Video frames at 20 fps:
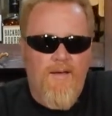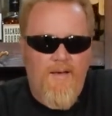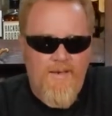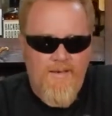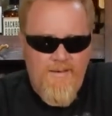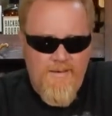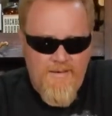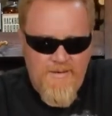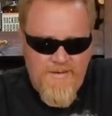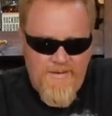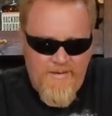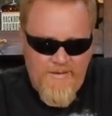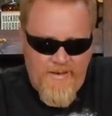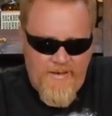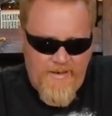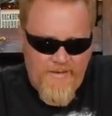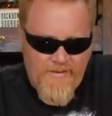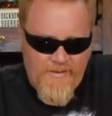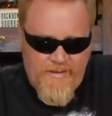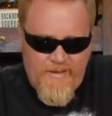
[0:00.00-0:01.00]
It doesn't
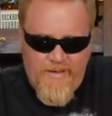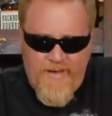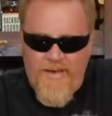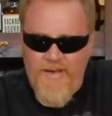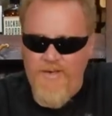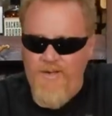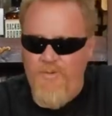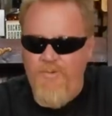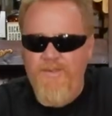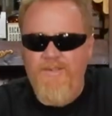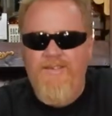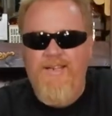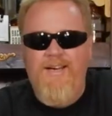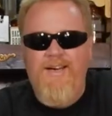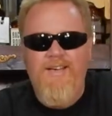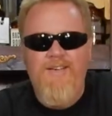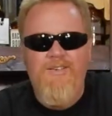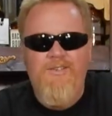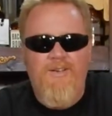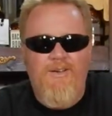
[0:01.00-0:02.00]
taste like... I know what
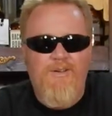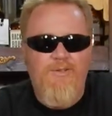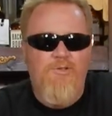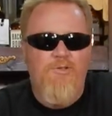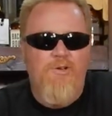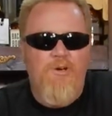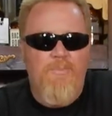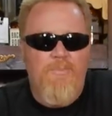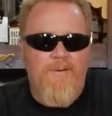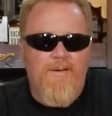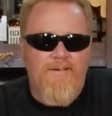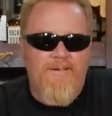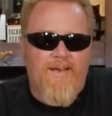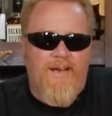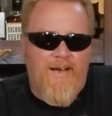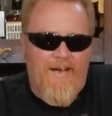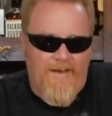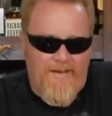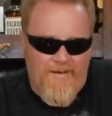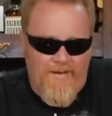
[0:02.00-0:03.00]
Tang... I grew up on
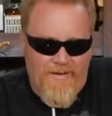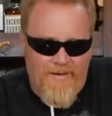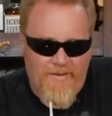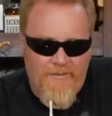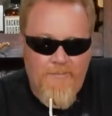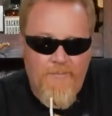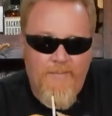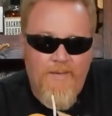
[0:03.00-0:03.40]
Tang.